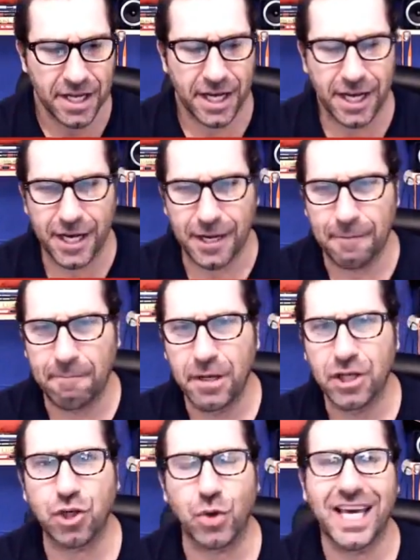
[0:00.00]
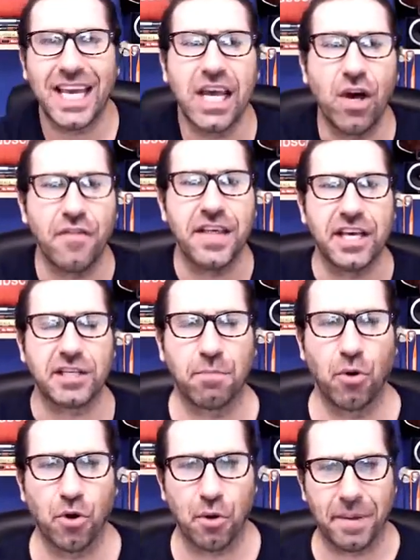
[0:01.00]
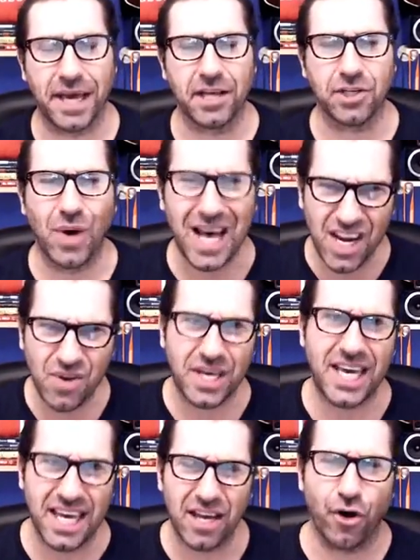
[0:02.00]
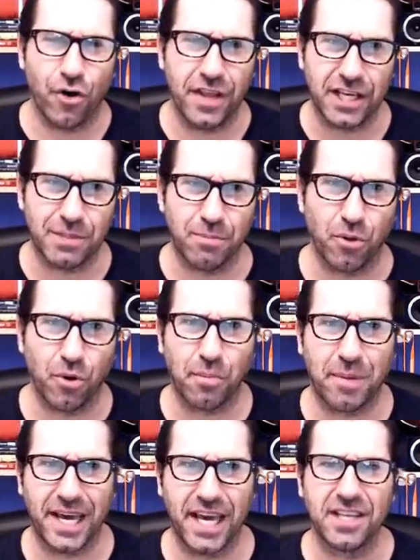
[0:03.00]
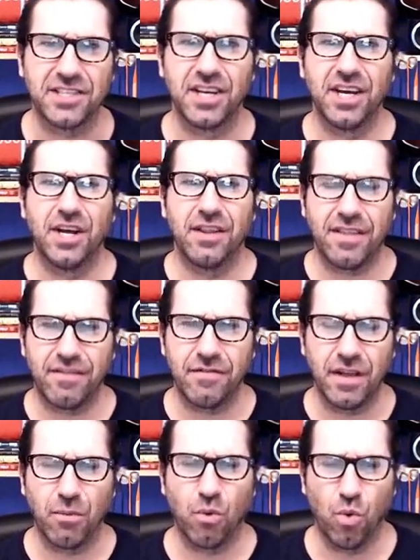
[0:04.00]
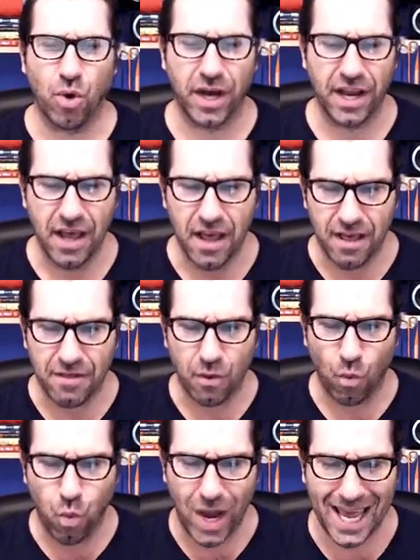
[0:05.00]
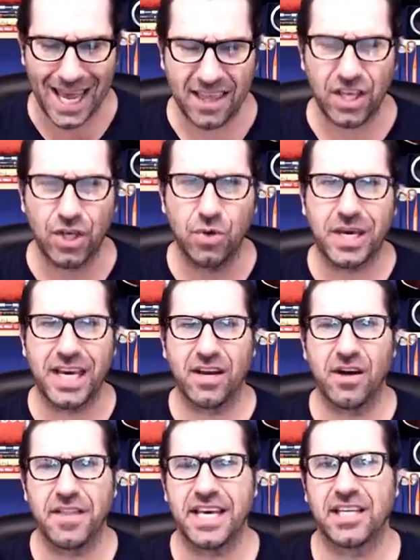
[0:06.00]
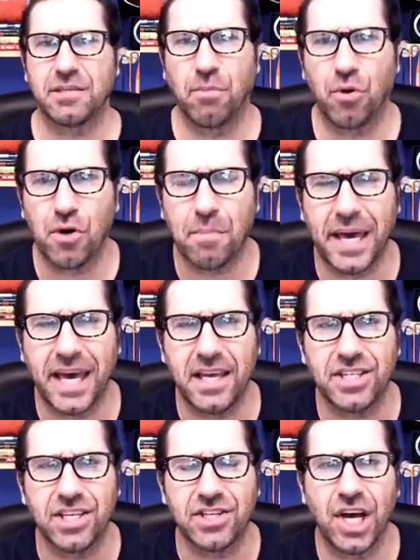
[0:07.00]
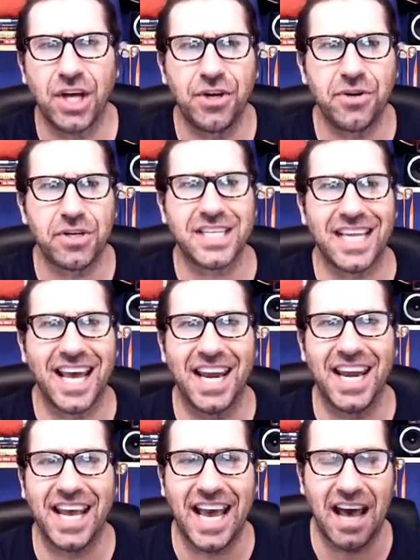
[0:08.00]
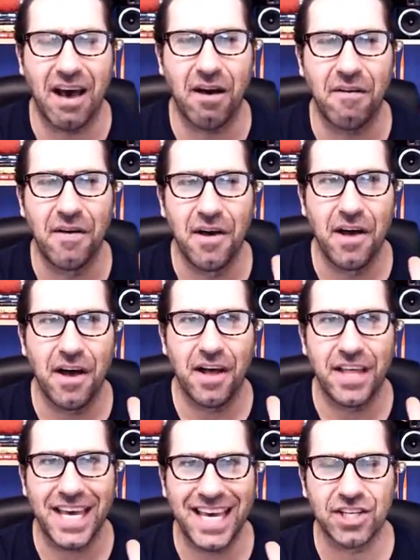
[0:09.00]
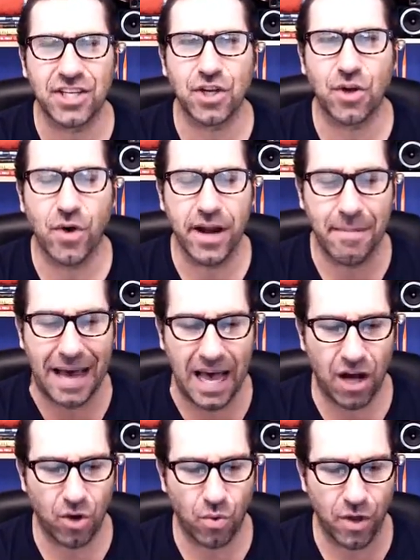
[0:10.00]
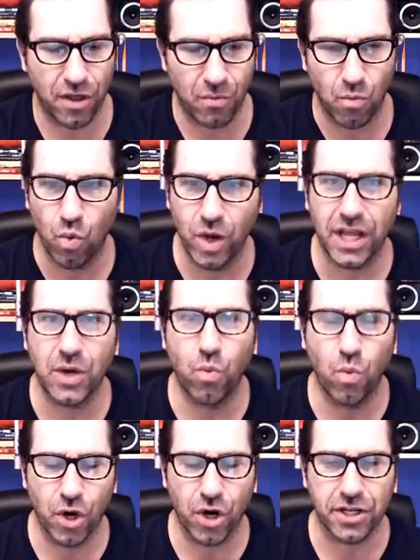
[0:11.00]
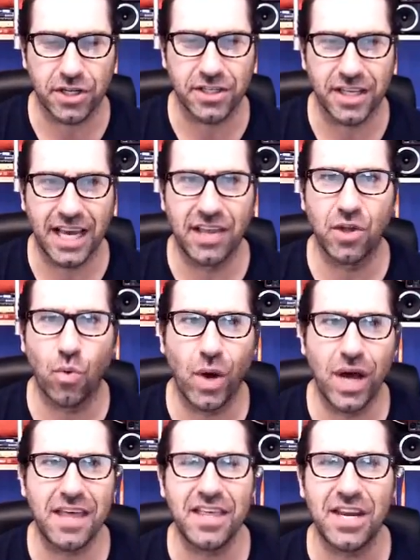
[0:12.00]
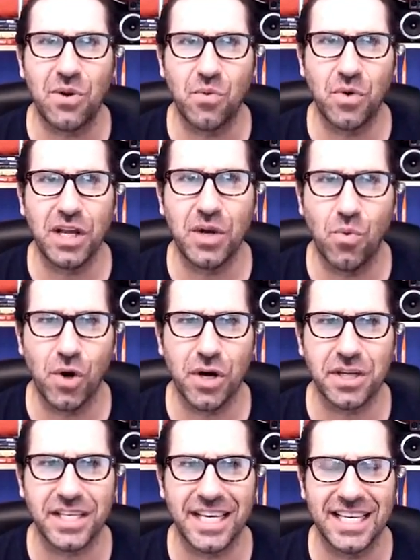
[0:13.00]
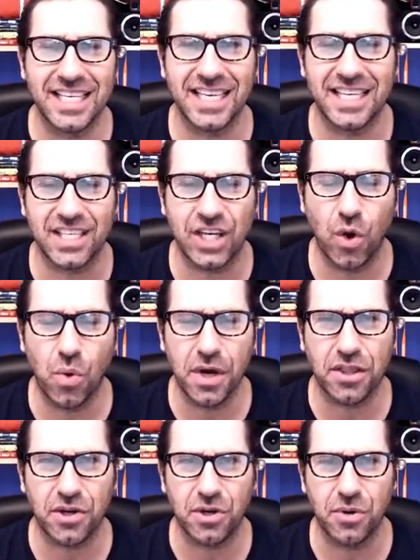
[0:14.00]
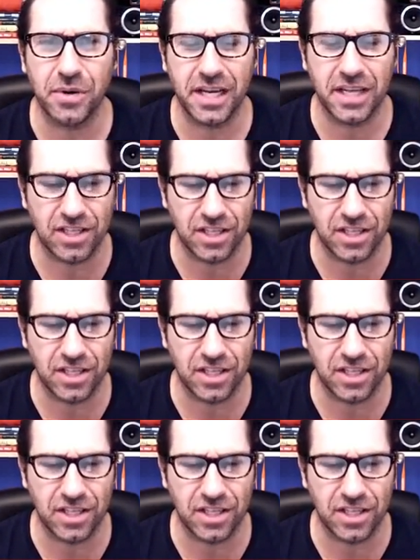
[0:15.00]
So getting on the Explorer page. So how do you get on the Explorer page? Number one, the way that you get on the Explorer page is understanding how the Instagram algorithm really works. And the way that it really works is it's going through and it's